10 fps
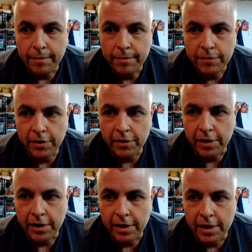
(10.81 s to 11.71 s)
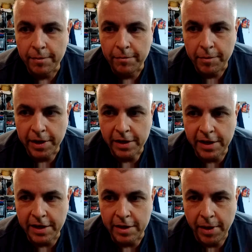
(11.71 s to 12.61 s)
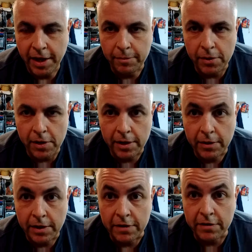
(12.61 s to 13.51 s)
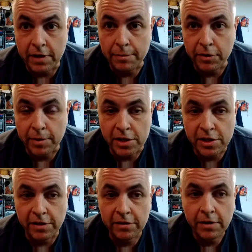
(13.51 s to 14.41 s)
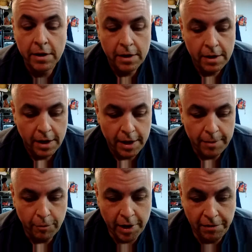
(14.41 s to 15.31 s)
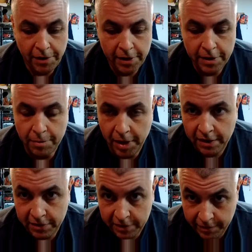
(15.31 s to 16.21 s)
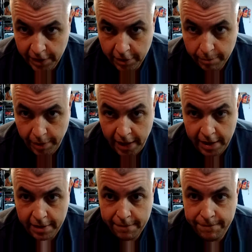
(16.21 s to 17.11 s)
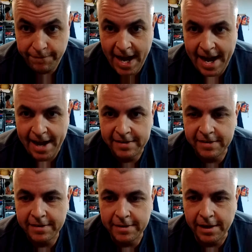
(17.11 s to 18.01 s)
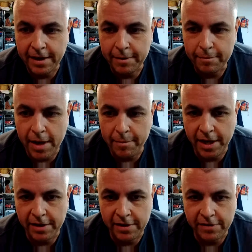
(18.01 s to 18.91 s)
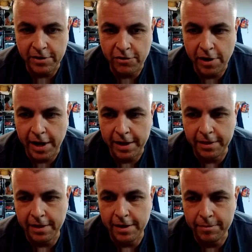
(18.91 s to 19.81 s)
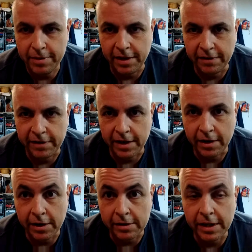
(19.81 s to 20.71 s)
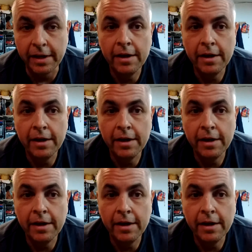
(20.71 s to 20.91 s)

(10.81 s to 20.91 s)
so that when we get down to the painting part, I don't have to stop too much. Because what I found in the past is if I don't paint fast, then my paint tends to dry and things get ugly.